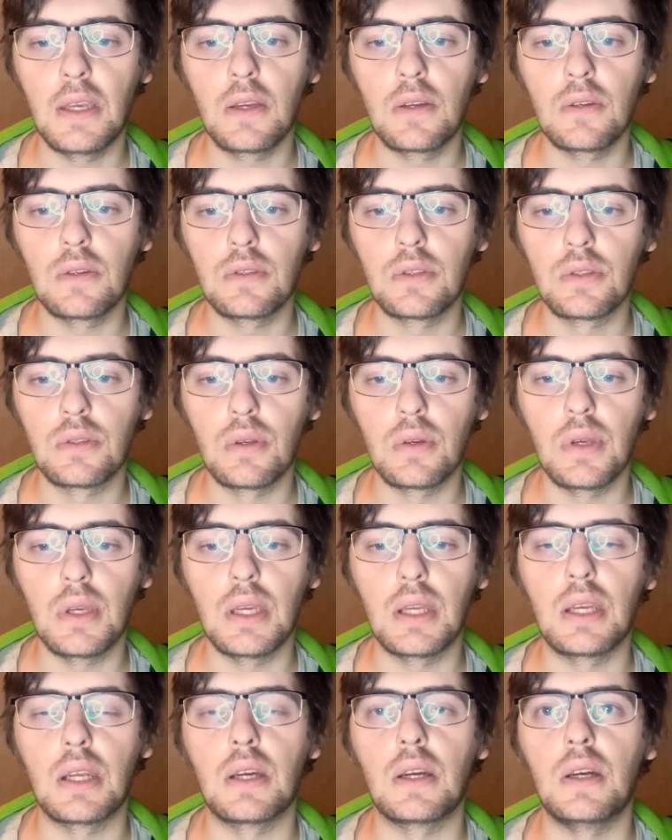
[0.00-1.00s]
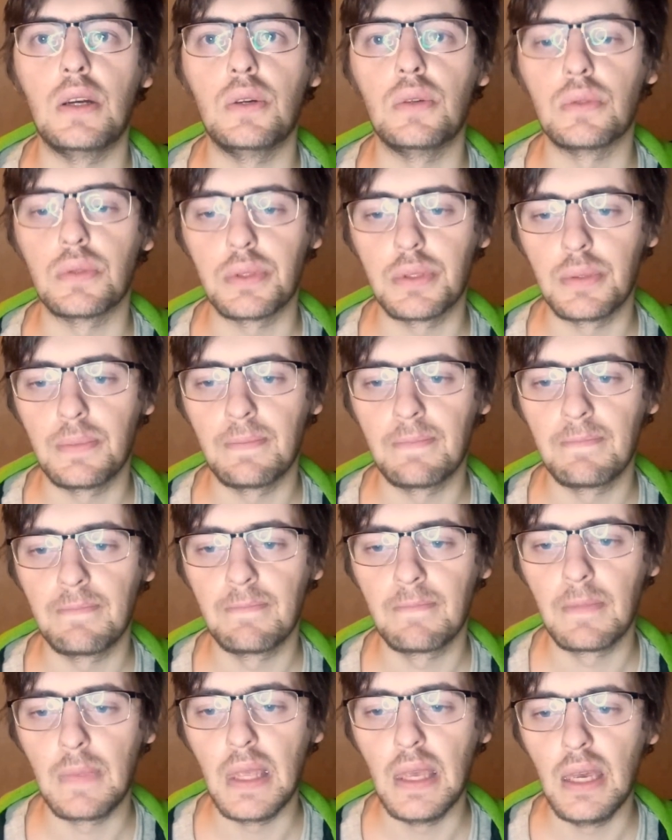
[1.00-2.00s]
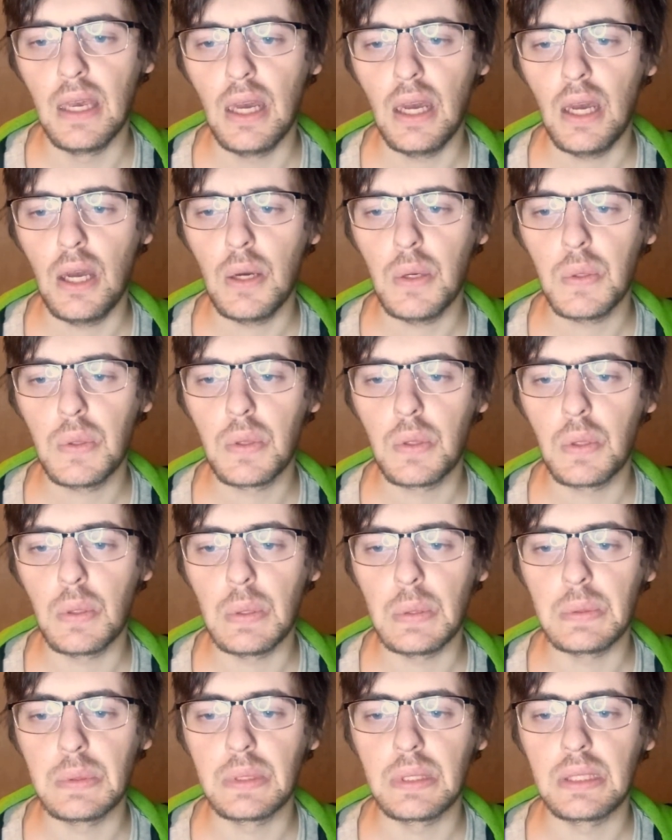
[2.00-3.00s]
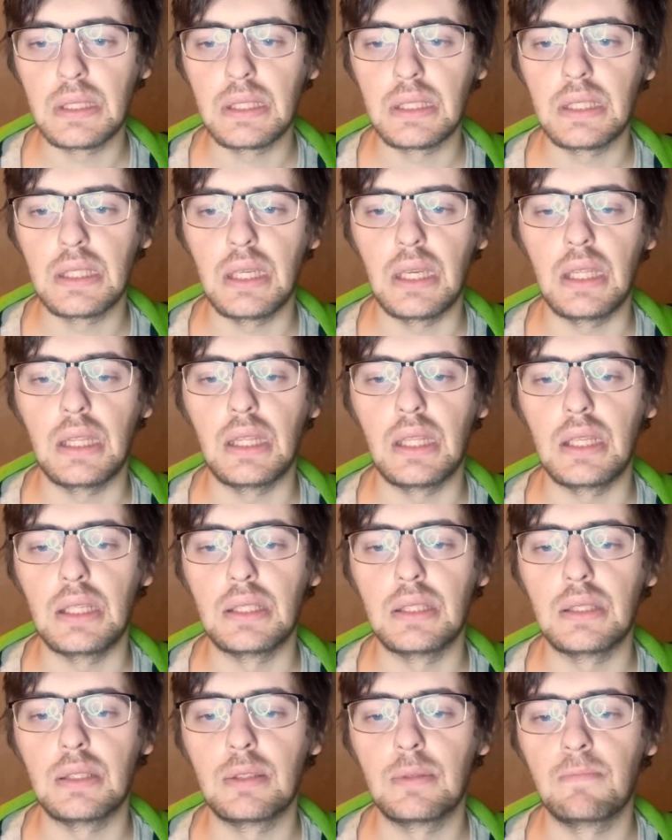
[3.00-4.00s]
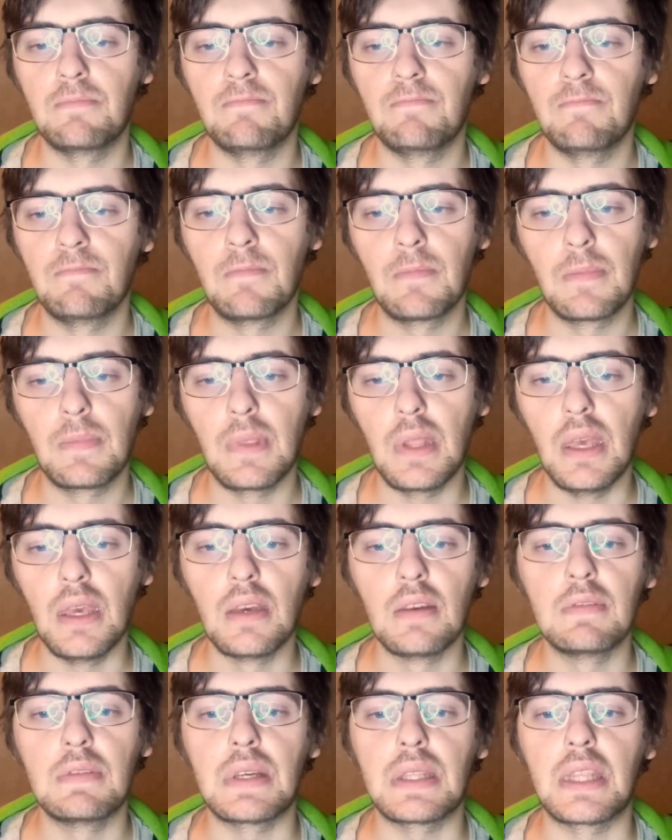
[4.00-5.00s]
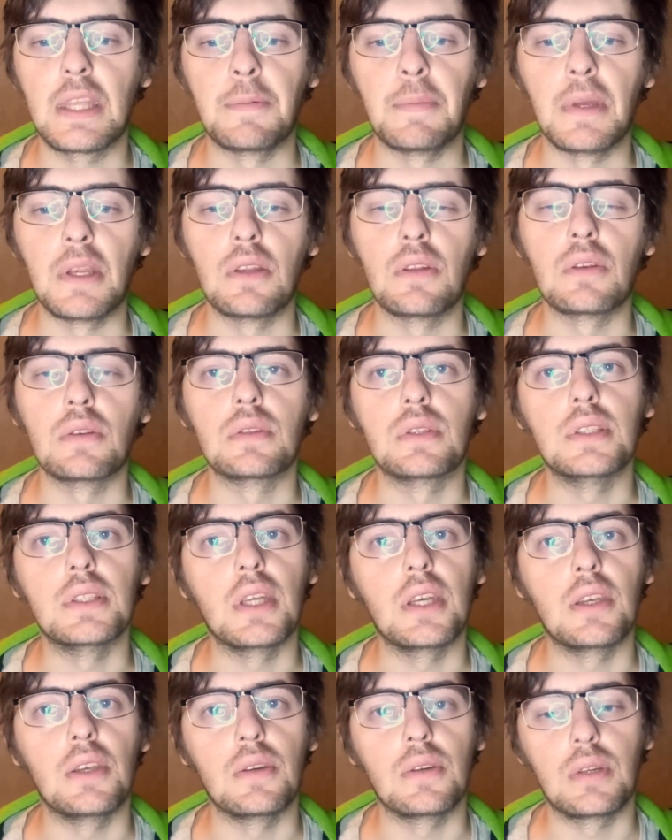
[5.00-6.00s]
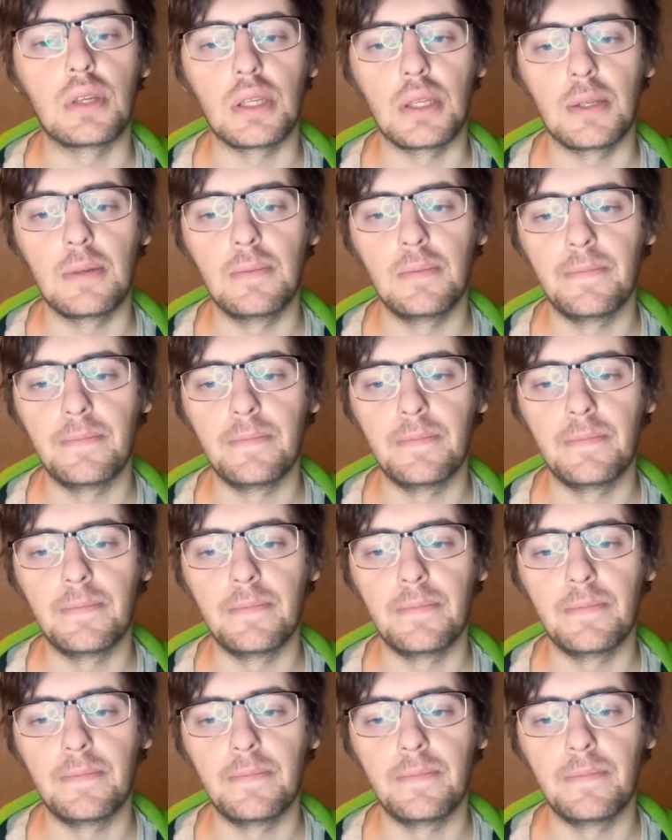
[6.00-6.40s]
goes to her house. How to say this? What happened to Sayori?